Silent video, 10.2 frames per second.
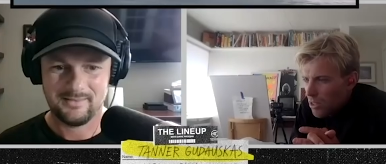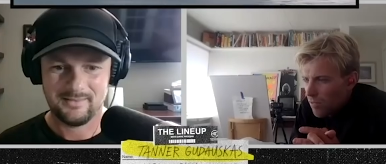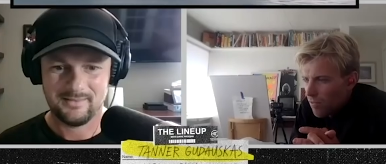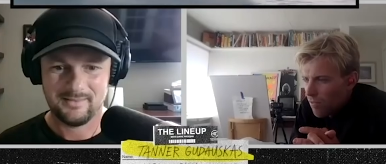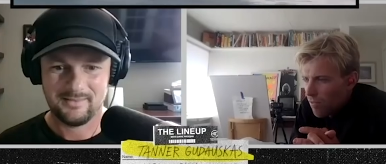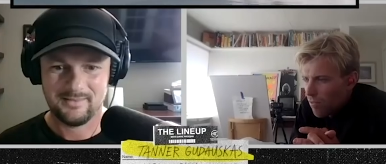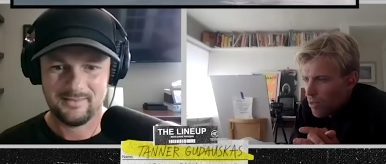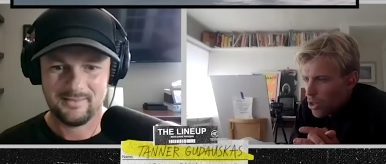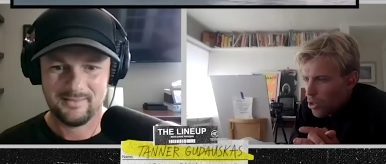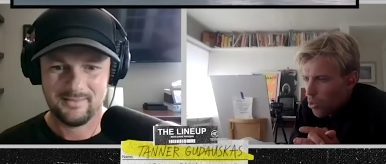Speaker 1: much
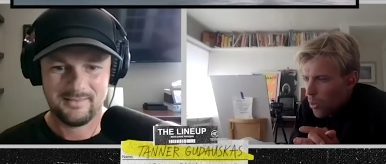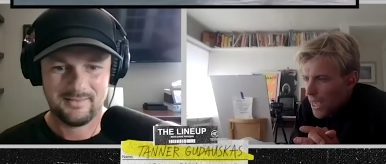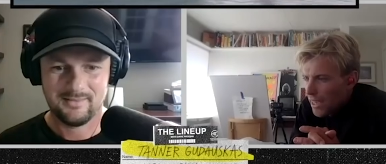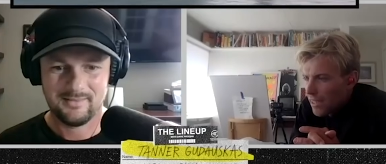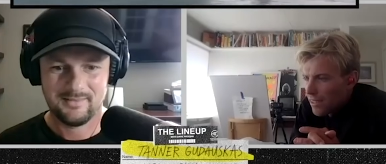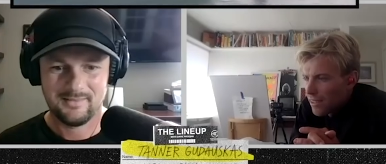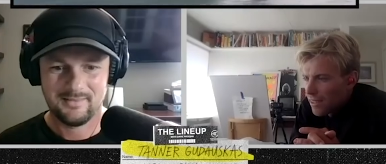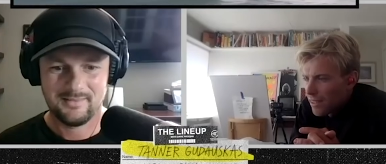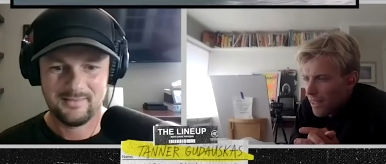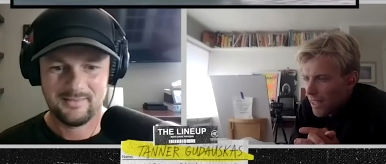swing.
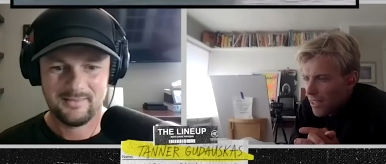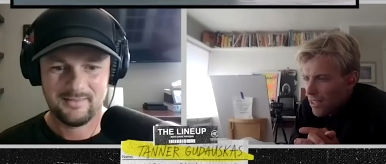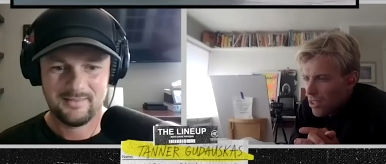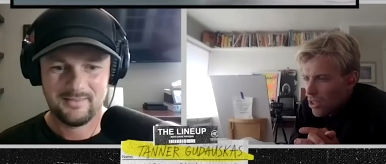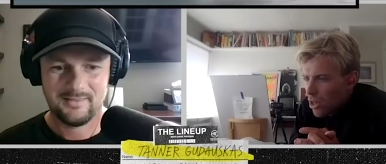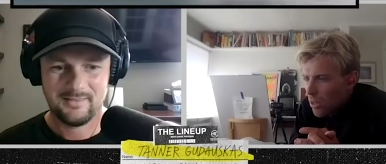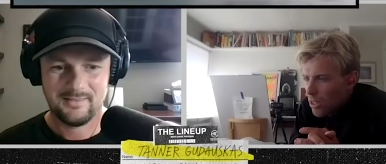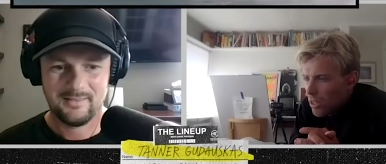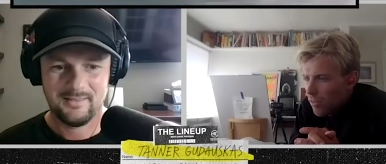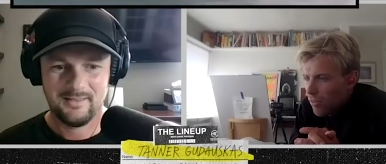He gets so
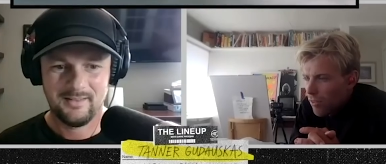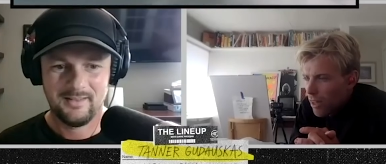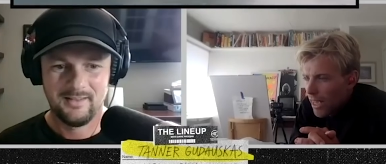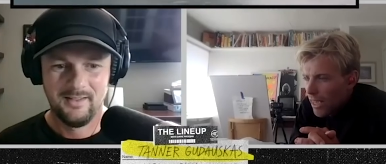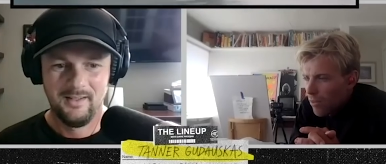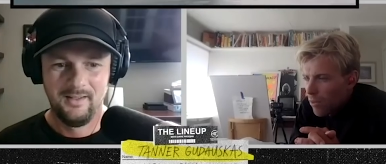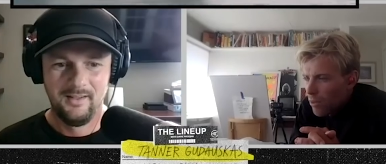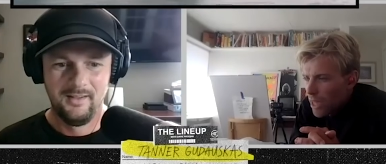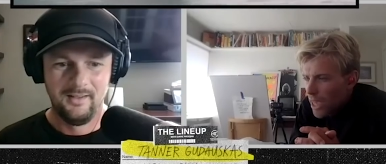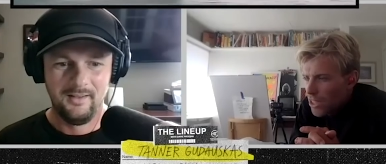much like
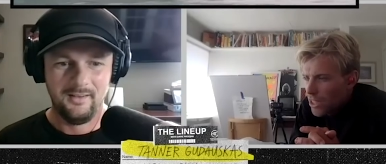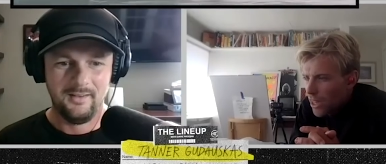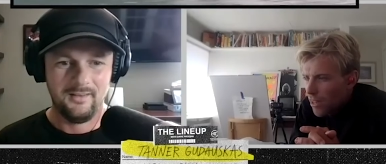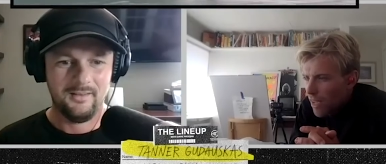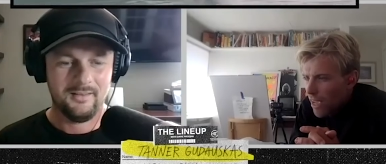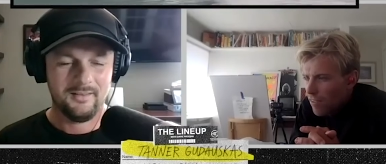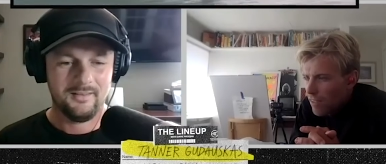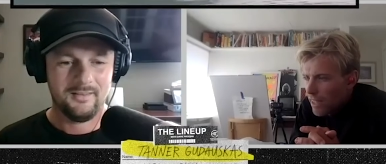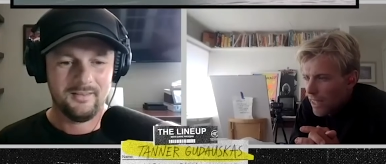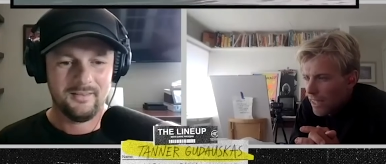rotation out of
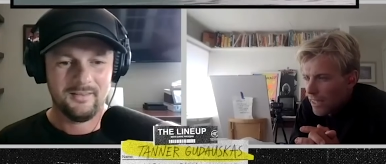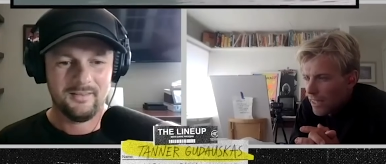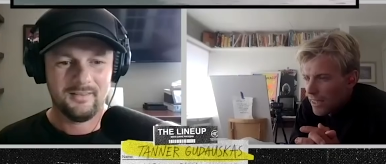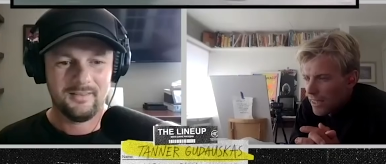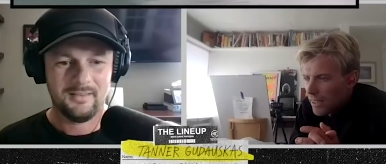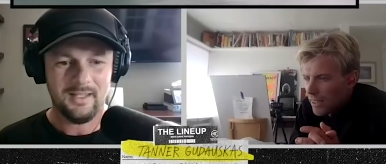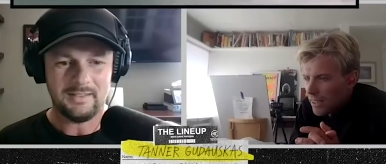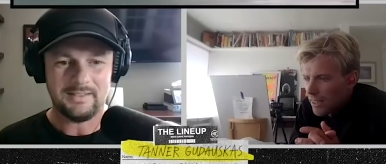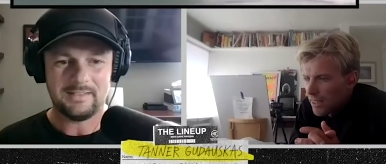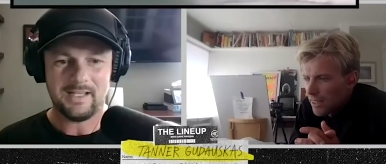everything.
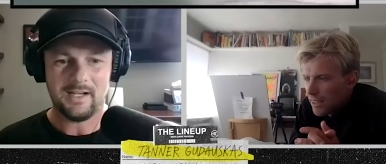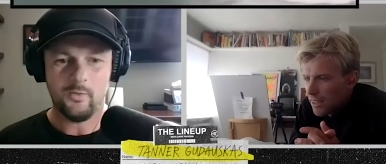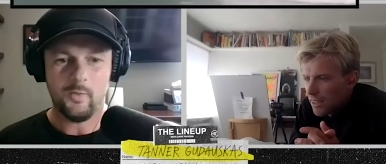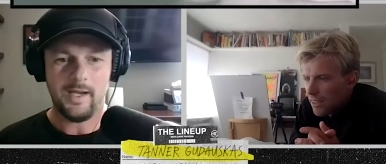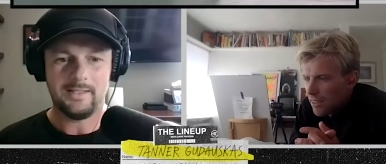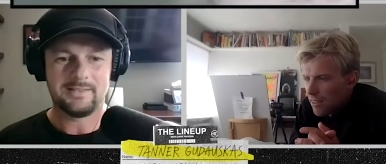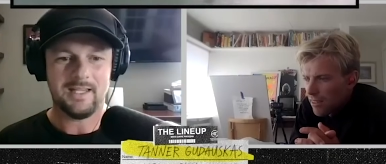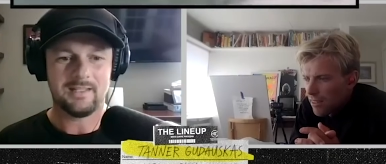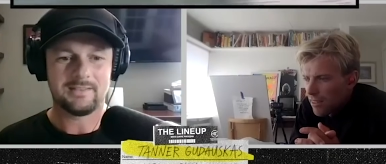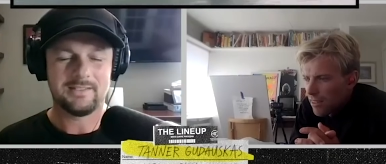
Speaker 2: He's got a wide
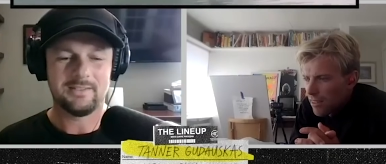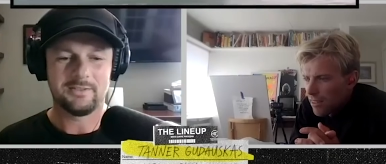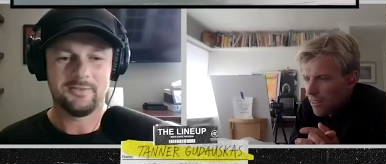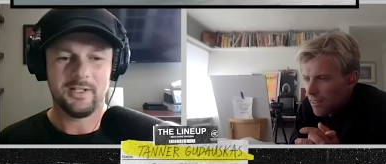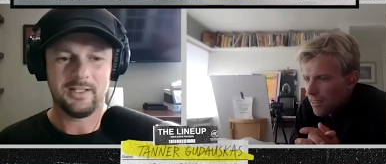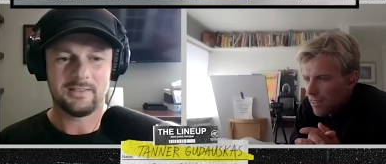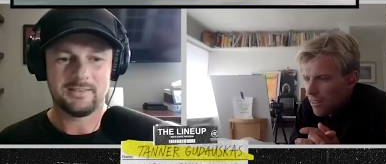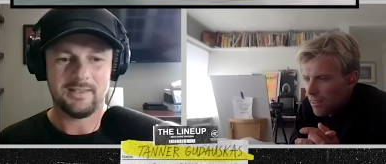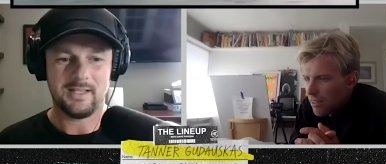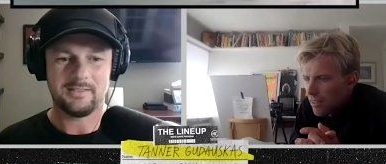stance too. It's funny because
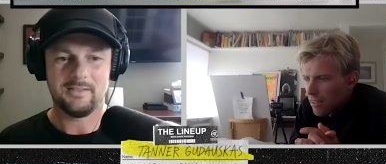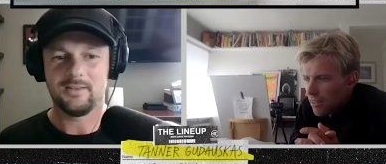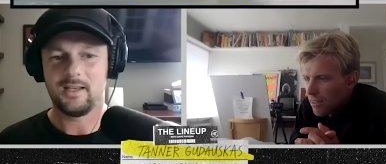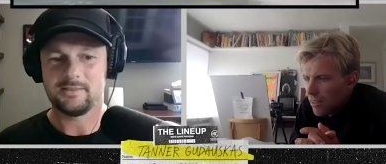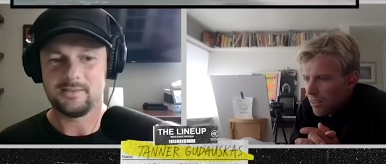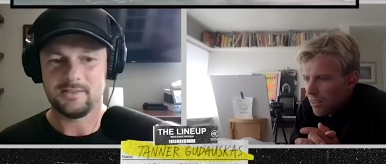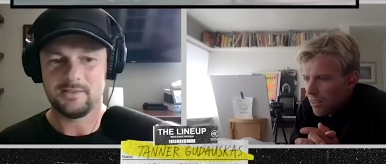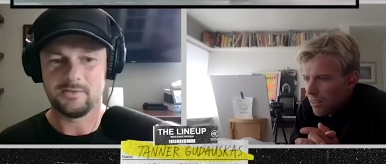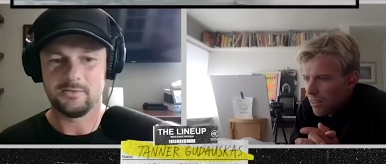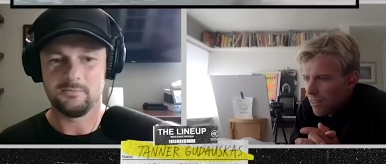in that
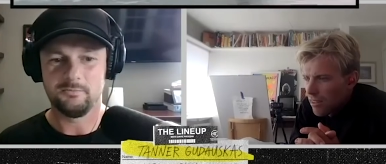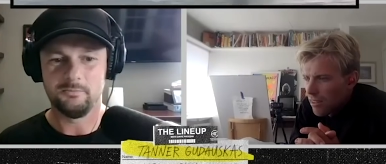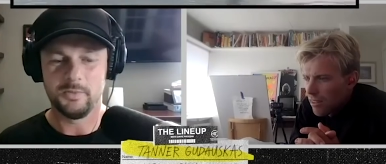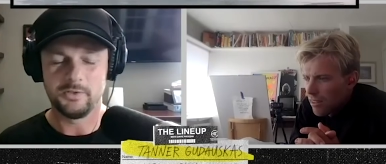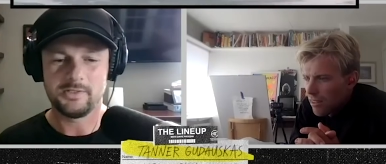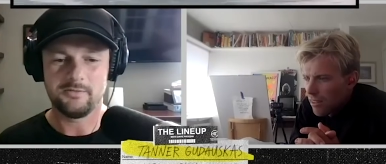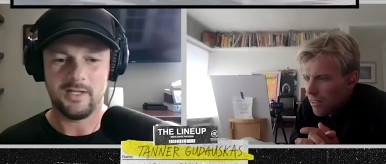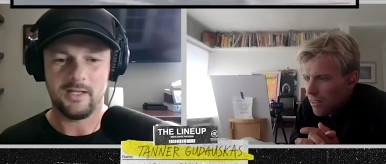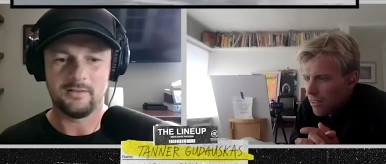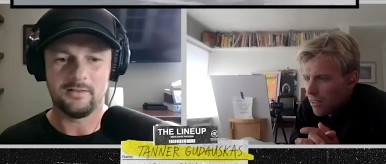2002 Boost
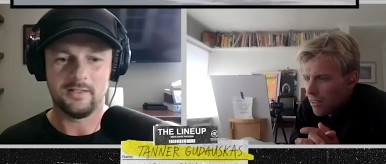event,